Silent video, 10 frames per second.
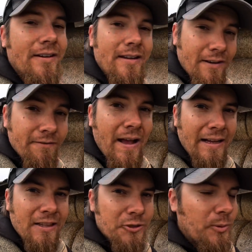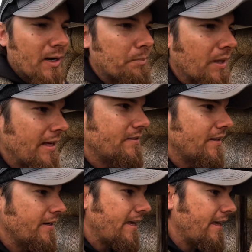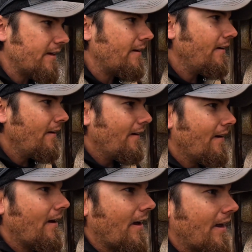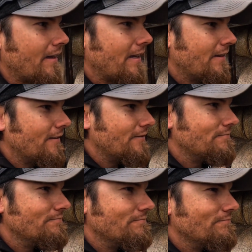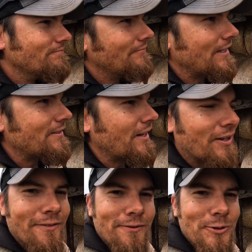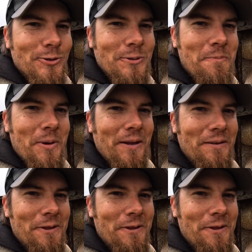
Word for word: and in fact, that's what I planted again. Uh, that's kind of confusing, but